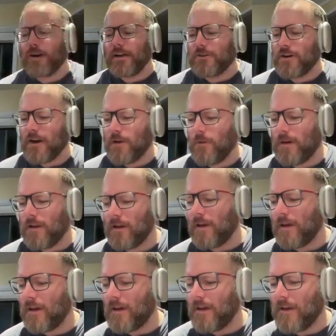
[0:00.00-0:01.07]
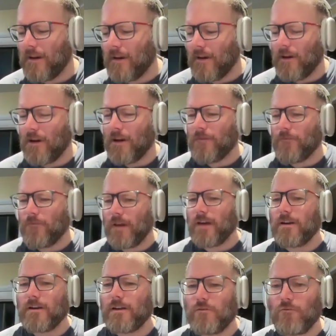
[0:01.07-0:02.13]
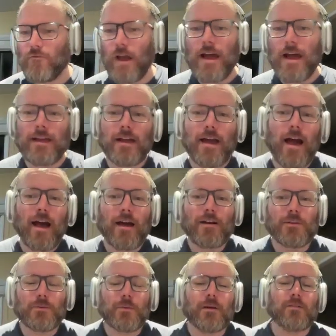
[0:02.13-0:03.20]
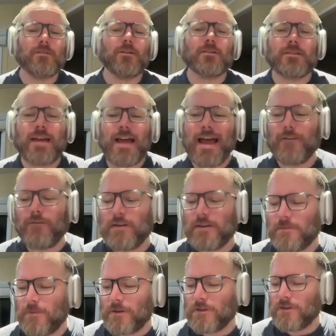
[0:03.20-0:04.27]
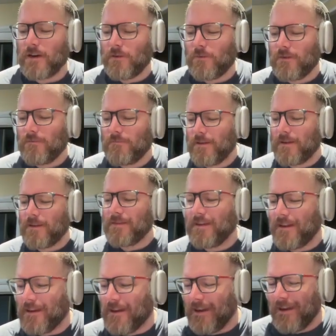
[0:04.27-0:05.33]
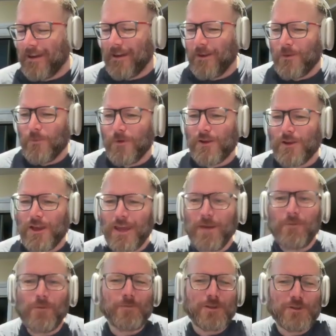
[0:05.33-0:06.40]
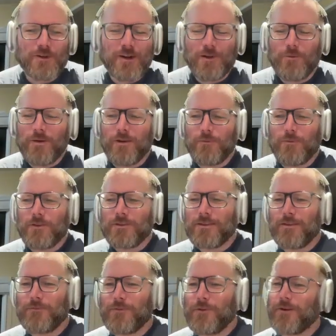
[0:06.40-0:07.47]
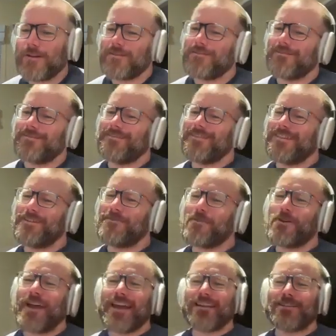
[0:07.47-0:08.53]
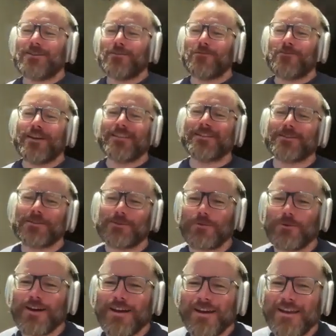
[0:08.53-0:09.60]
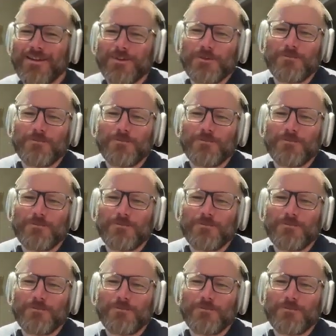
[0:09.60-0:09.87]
great track 1, and I found it hard as well not to have it as my track 1. But I think when you hear what my track 1 was, I've got excellent reasons why it